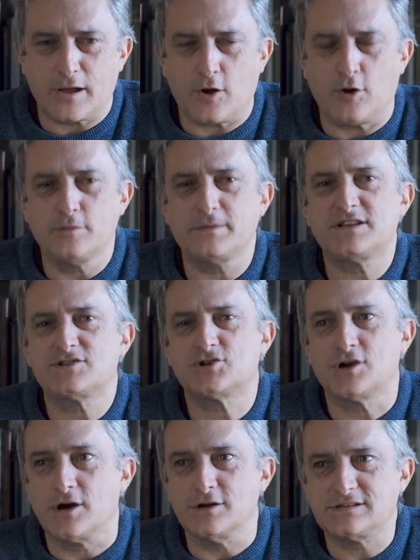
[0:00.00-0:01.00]
all my
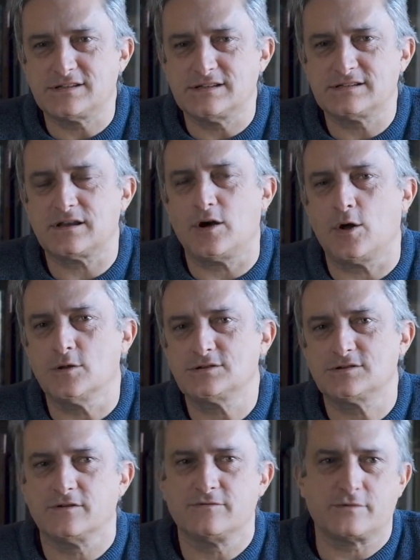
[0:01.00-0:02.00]
choices
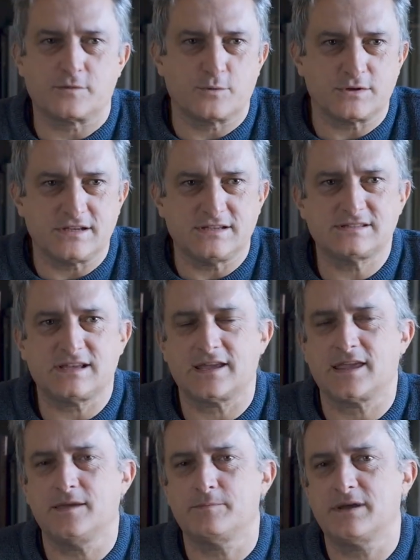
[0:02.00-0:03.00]
also for what is
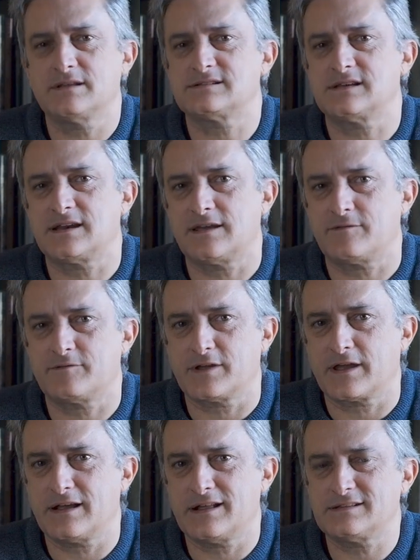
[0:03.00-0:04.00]
equipments and
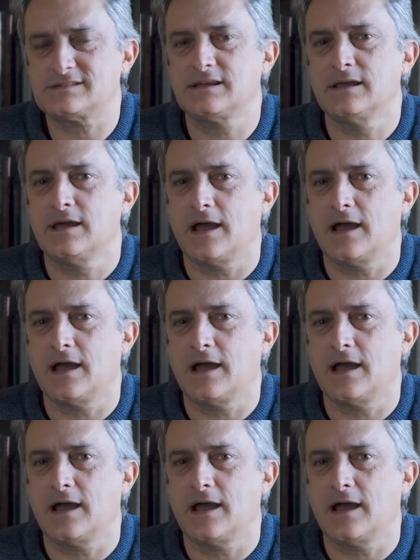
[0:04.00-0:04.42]
everything else.